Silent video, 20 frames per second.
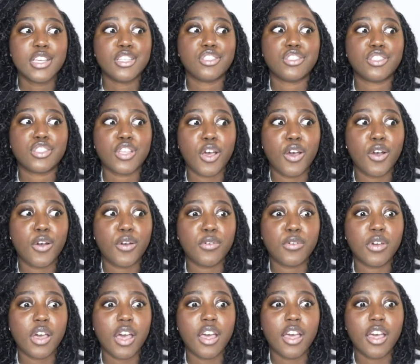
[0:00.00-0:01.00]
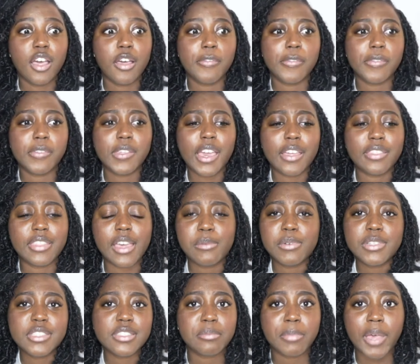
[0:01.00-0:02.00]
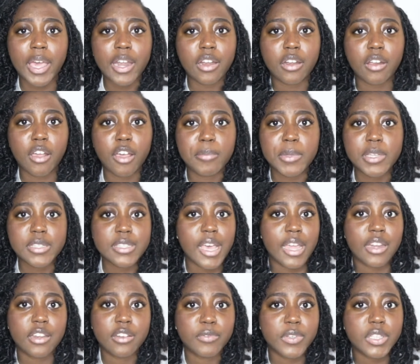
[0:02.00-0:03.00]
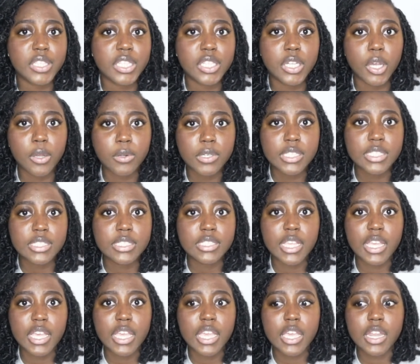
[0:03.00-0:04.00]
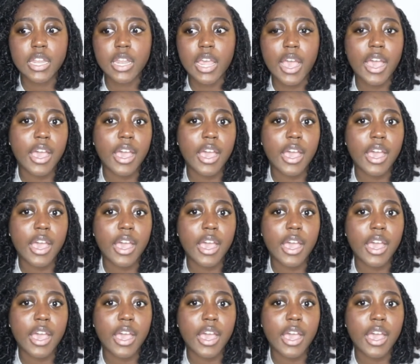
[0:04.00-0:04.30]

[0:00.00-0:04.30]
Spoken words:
So yeah, that wasn't bad at all because I didn't really notice and